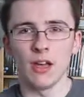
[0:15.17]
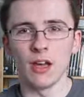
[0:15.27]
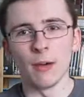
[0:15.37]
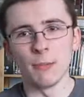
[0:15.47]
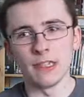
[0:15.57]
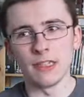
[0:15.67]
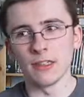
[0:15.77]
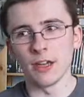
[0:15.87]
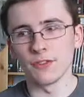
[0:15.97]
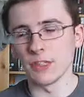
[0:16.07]
I
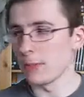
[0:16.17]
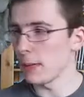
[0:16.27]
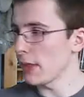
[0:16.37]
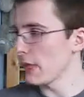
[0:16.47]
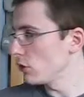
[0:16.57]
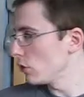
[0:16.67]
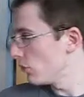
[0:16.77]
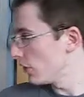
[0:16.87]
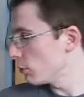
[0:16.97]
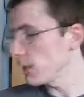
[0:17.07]
mean, I've seen people, they do
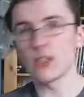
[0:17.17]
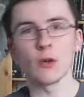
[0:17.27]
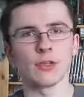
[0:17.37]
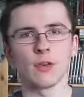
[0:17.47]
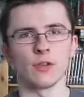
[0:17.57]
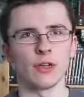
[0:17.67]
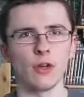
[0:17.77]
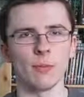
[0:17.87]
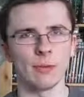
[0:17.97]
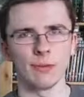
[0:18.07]
things, what they do is often a
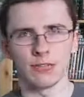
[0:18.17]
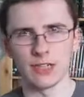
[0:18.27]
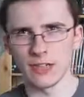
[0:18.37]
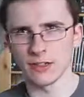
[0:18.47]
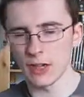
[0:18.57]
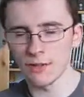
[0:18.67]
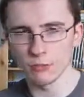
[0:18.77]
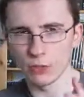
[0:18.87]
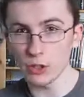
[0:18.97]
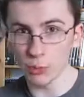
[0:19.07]
lot of people I've seen, I
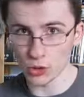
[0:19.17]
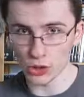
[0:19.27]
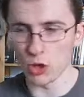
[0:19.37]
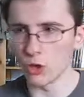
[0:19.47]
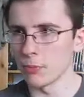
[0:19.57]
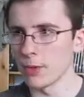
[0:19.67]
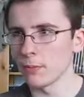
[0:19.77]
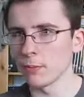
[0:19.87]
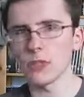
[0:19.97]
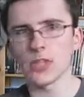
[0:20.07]
don't watch a lot of them,
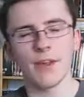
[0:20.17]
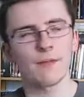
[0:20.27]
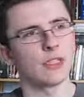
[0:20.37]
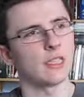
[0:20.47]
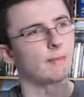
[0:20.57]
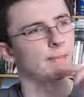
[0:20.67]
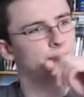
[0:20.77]
but ones I have seen,